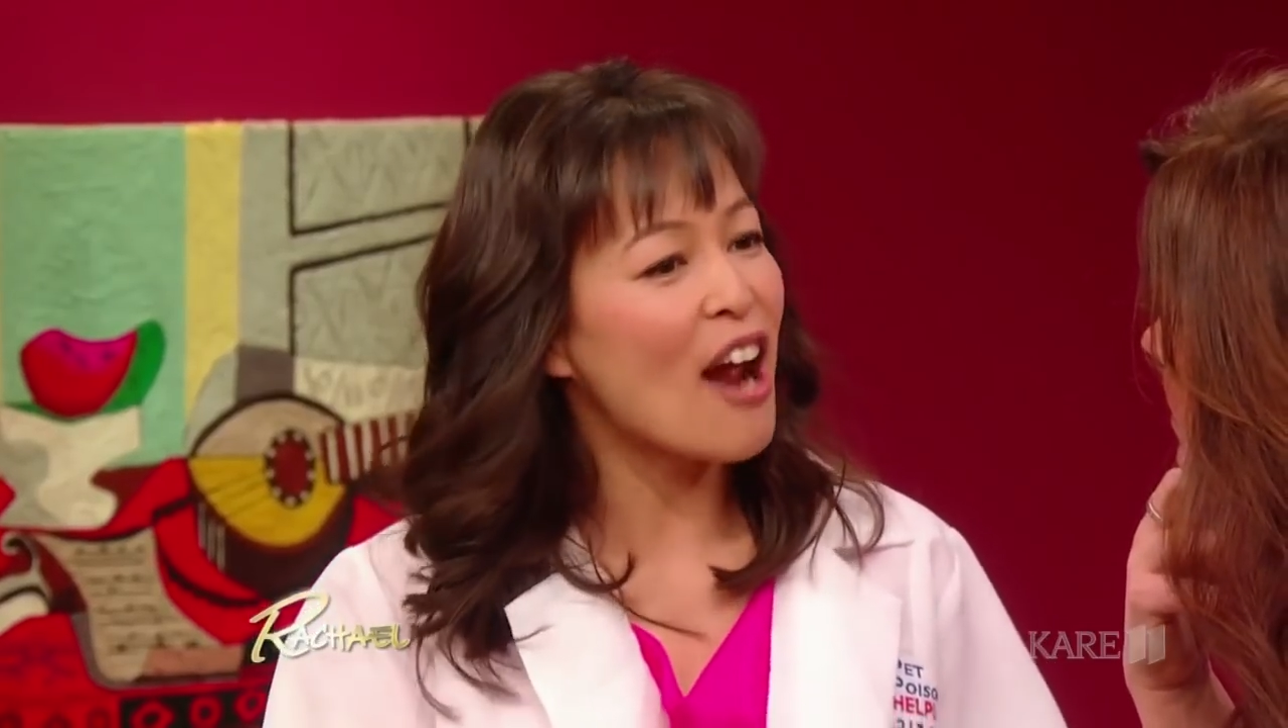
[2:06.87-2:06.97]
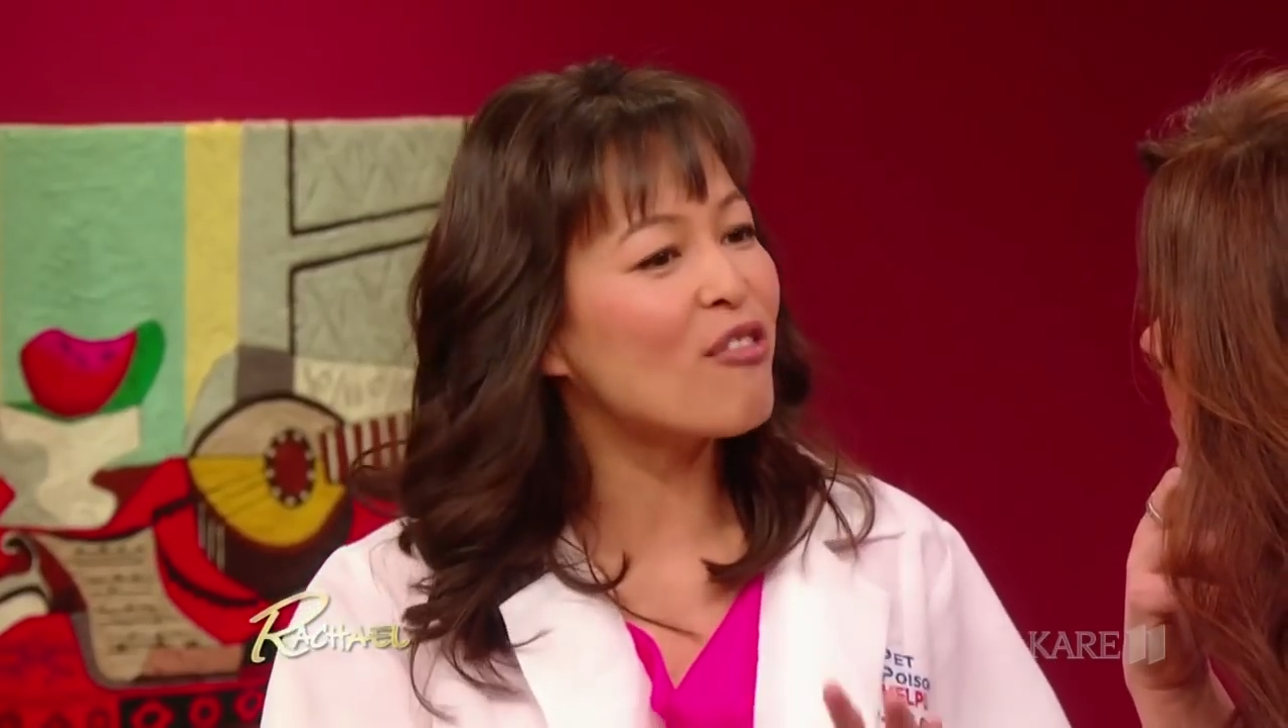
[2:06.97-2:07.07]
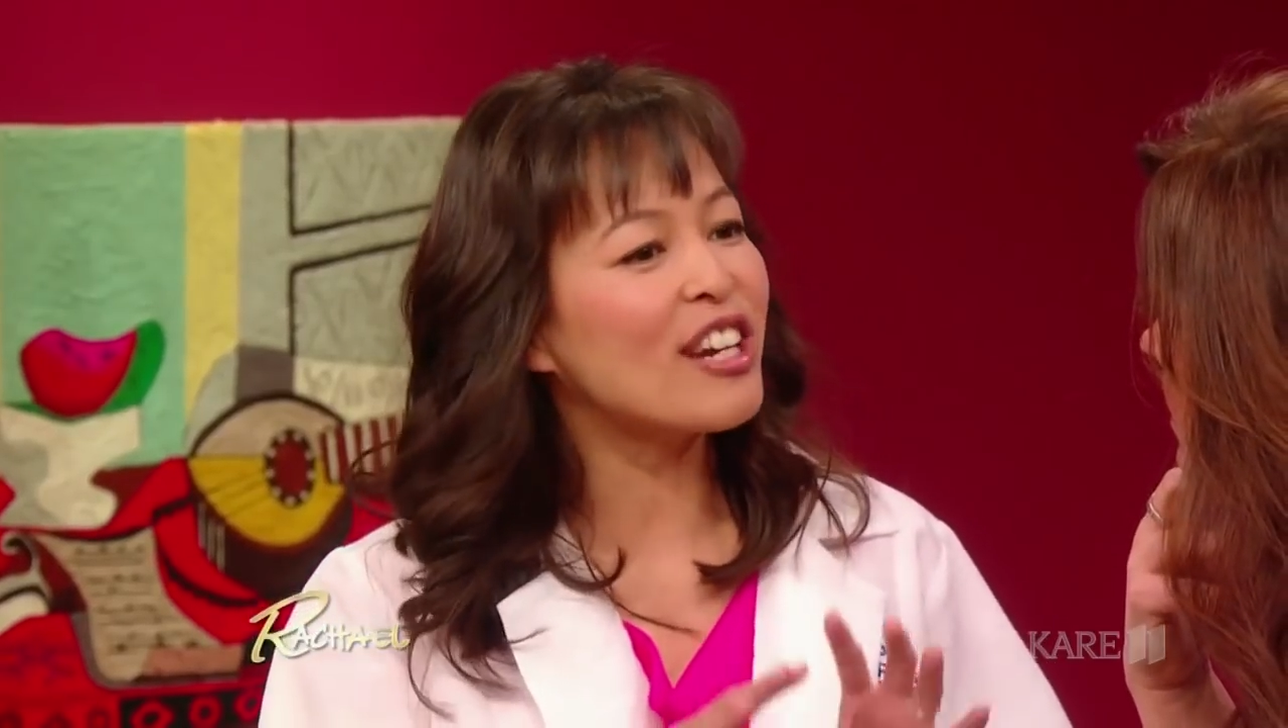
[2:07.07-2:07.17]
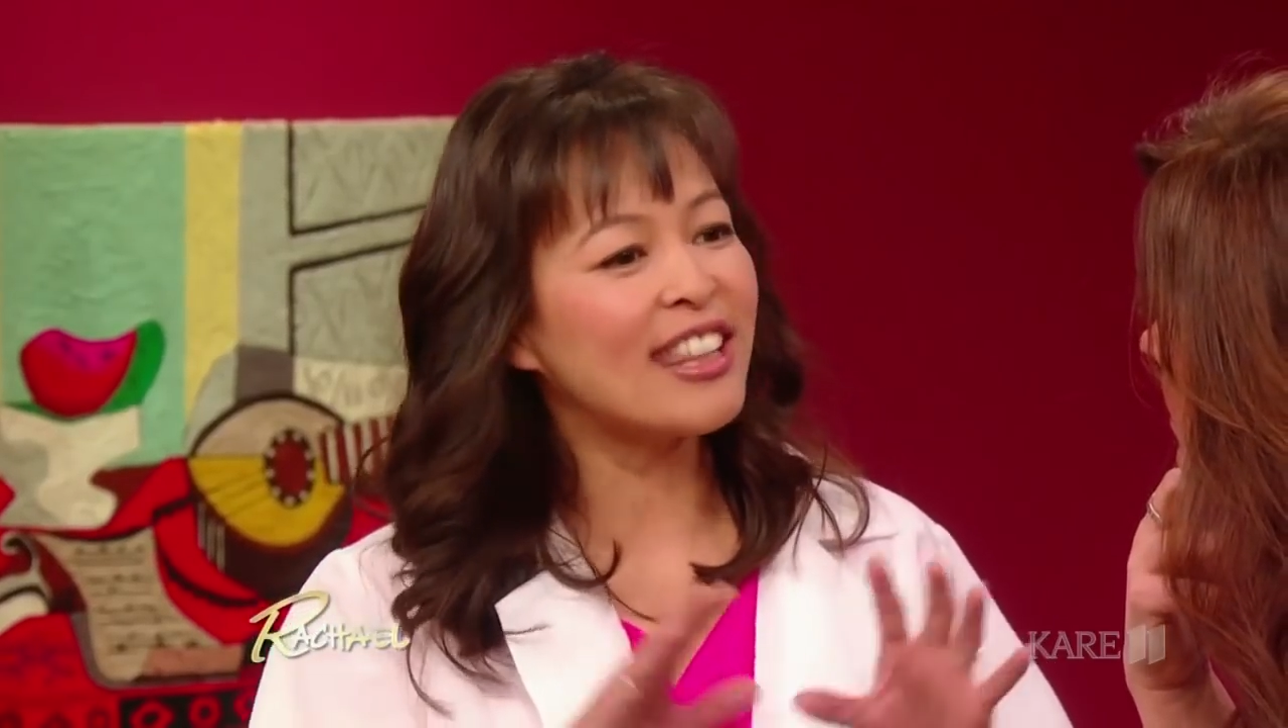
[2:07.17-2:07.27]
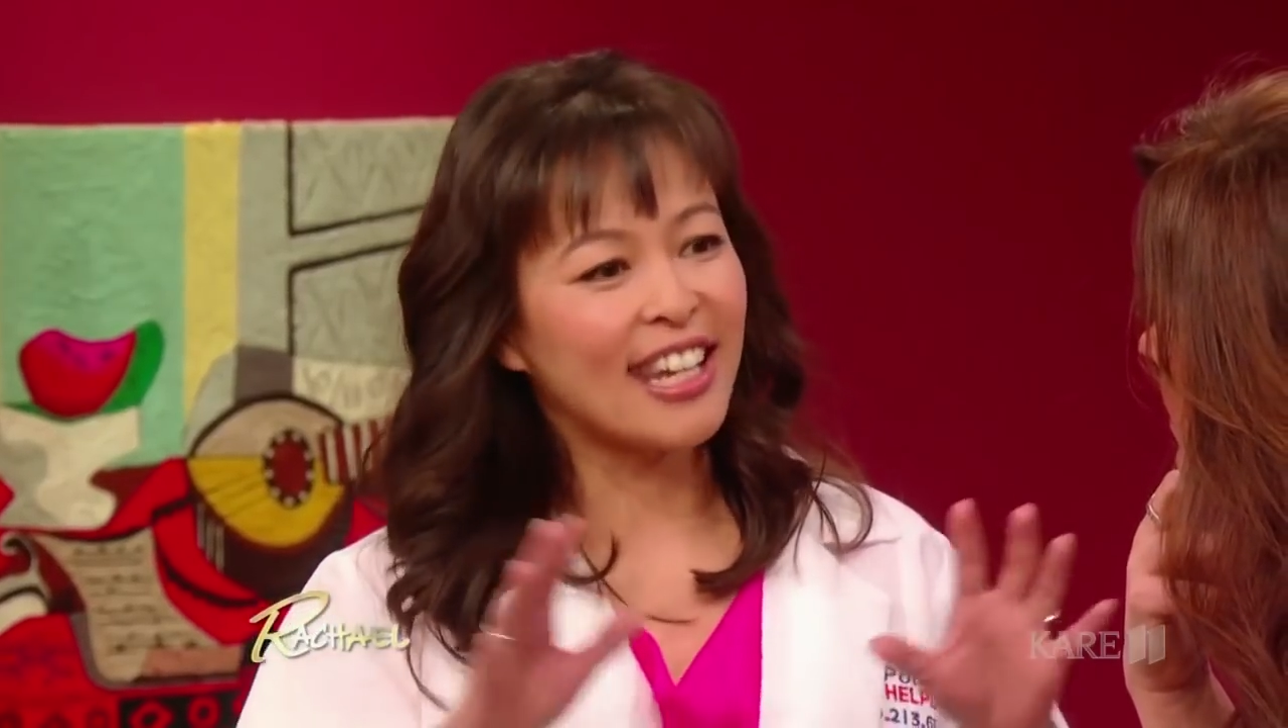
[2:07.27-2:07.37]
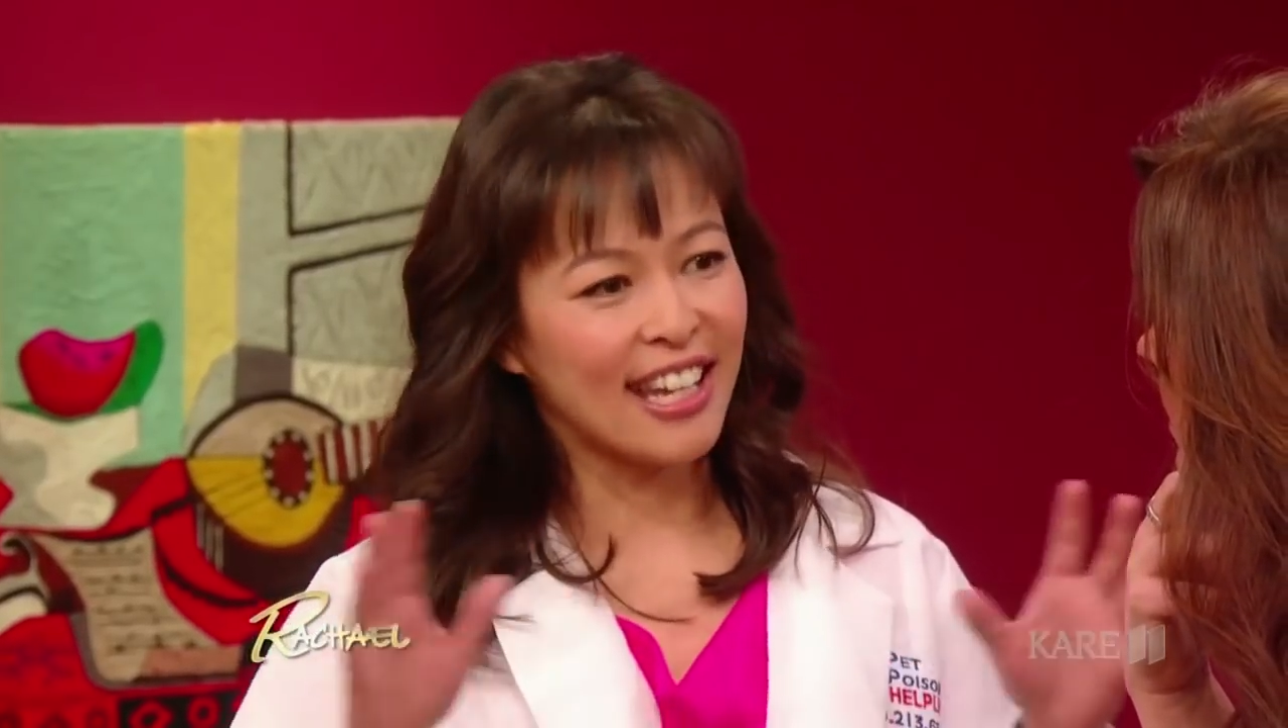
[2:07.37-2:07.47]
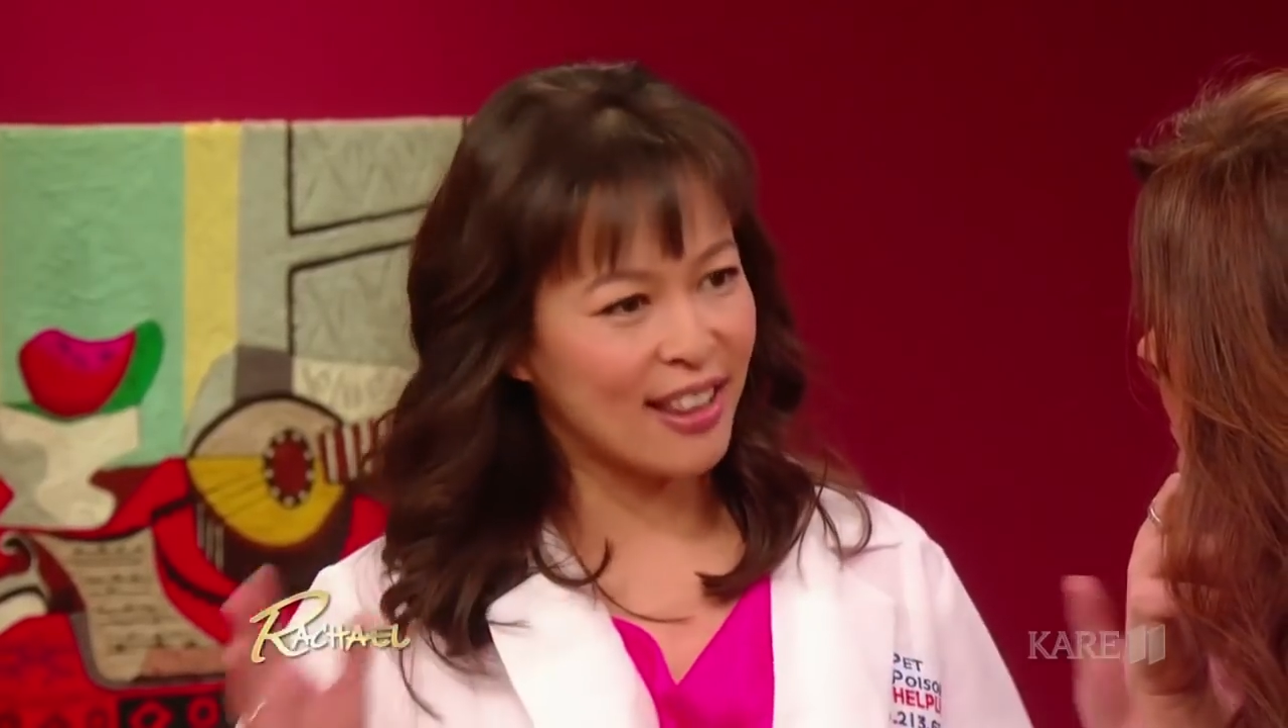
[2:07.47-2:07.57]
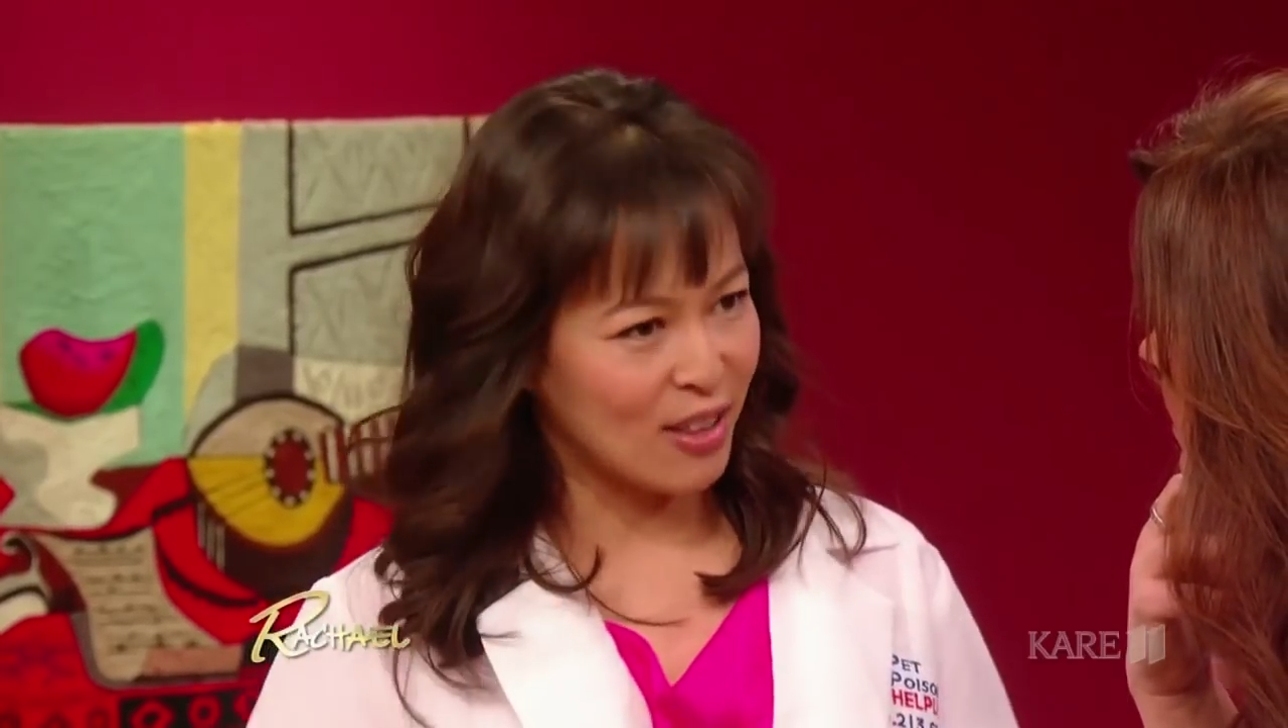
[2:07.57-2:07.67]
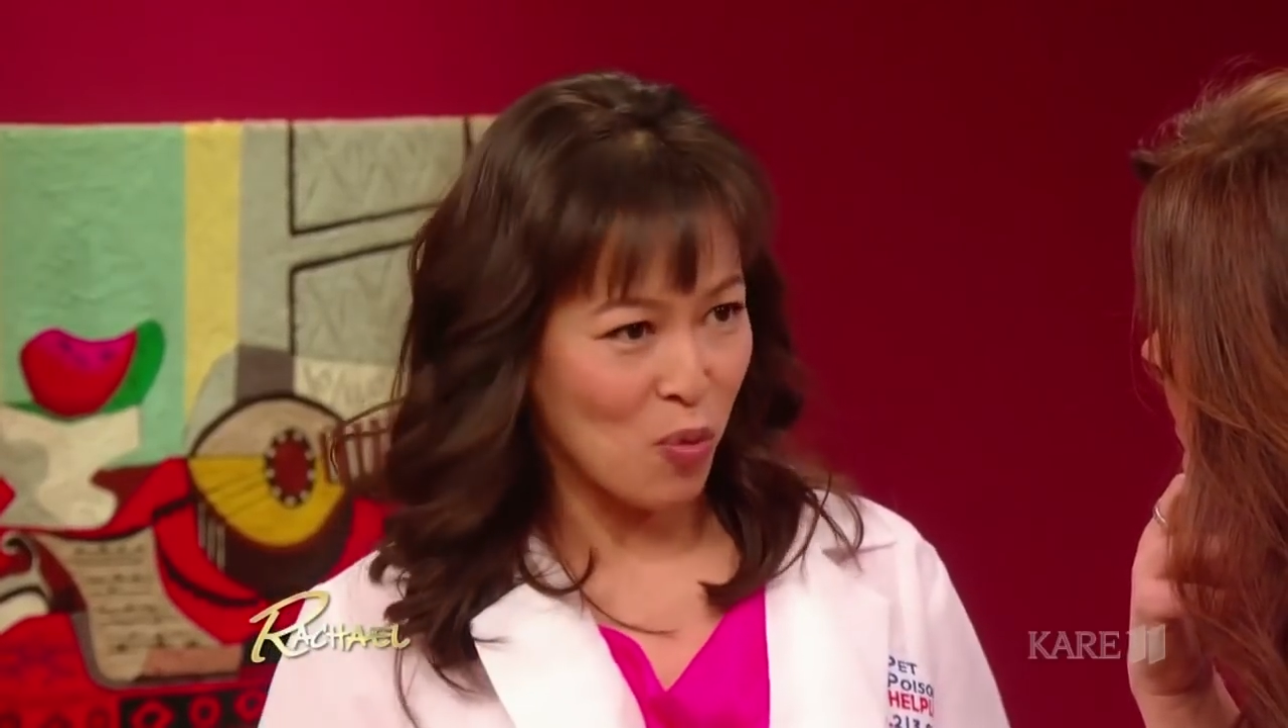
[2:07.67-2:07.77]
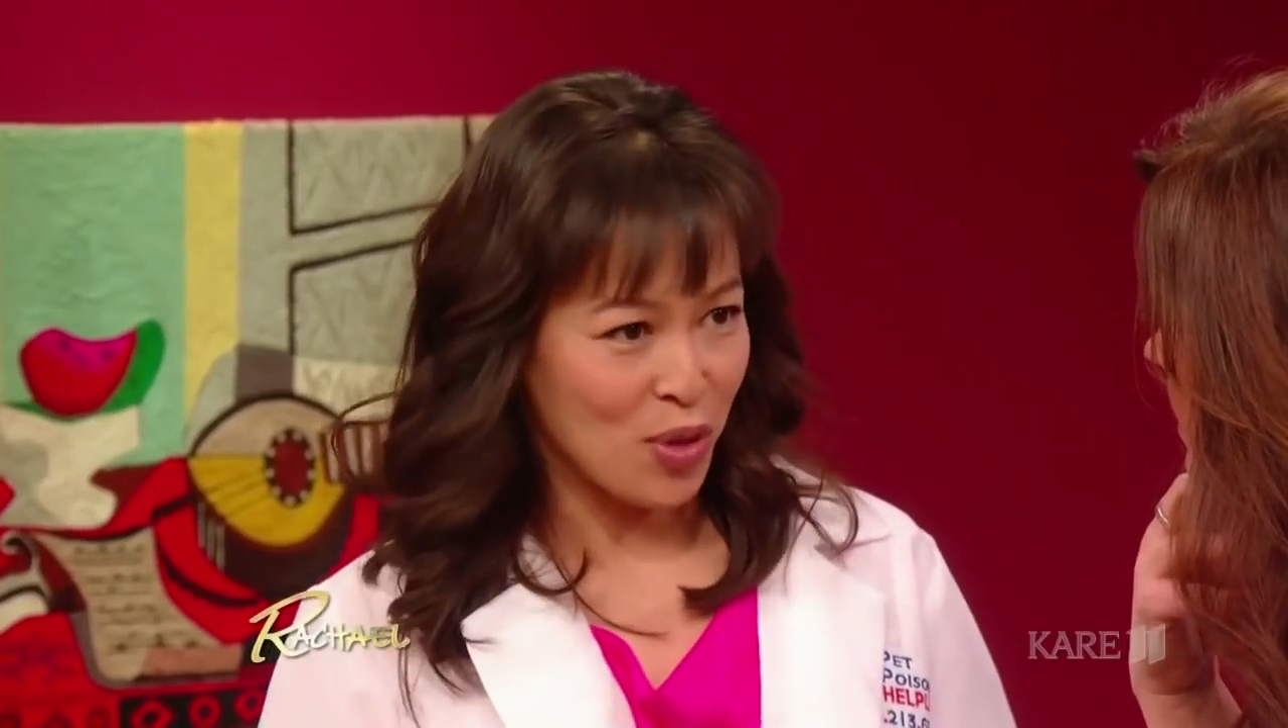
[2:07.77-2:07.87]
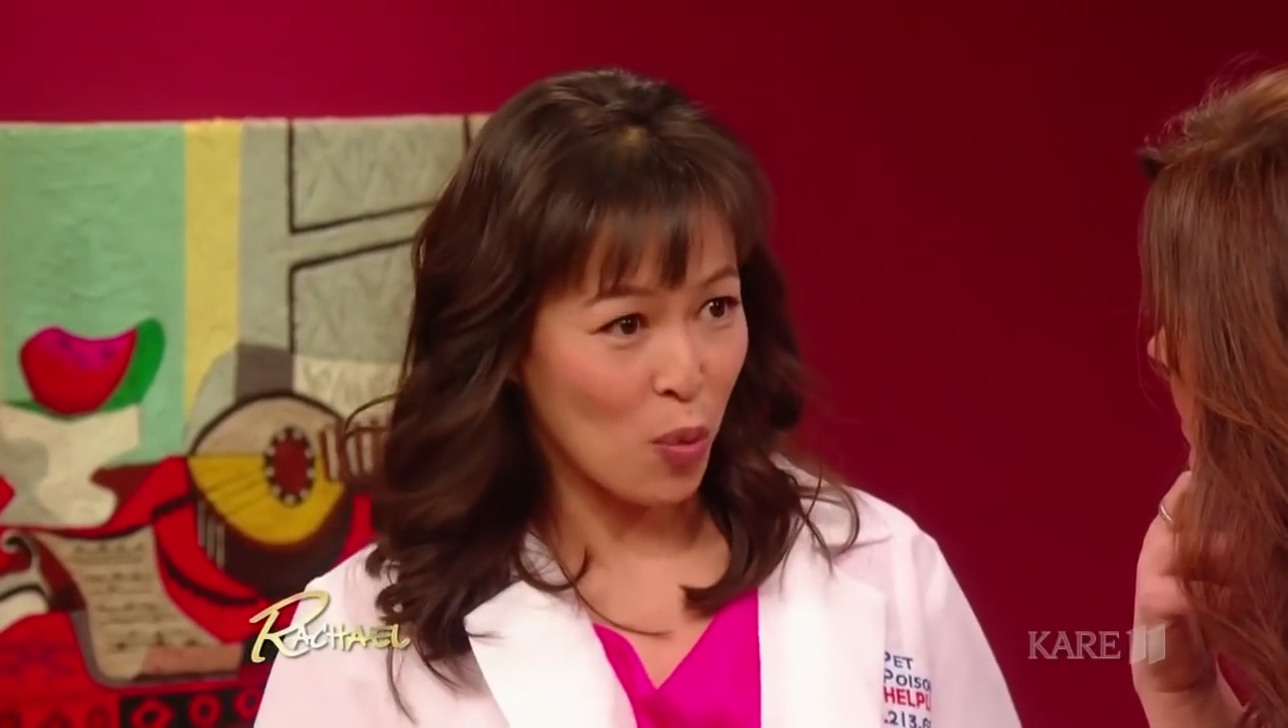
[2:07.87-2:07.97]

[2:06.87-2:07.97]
Everything in